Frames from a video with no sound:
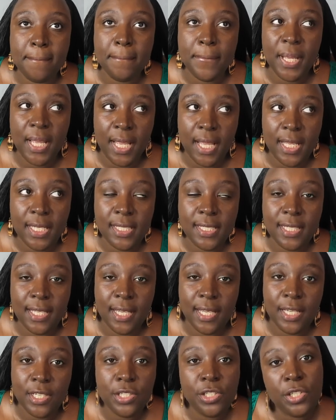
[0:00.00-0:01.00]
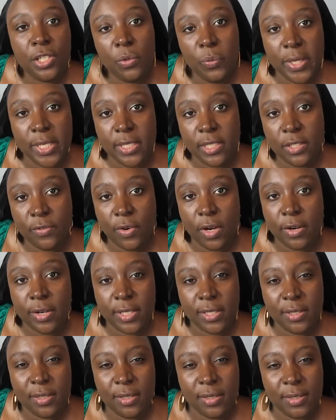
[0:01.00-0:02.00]
But she went as far
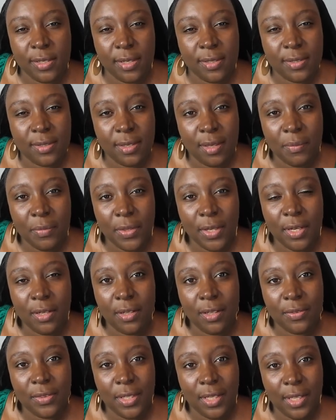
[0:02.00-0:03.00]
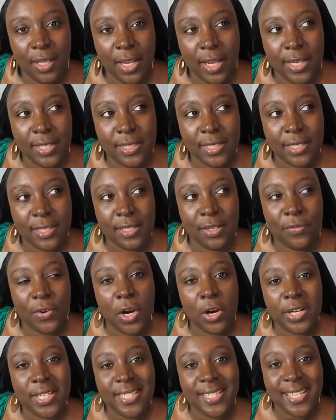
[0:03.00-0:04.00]
as to say something along the lines as if
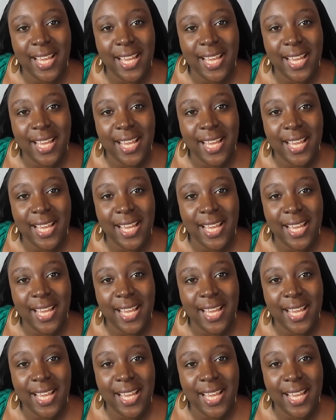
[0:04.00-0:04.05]
our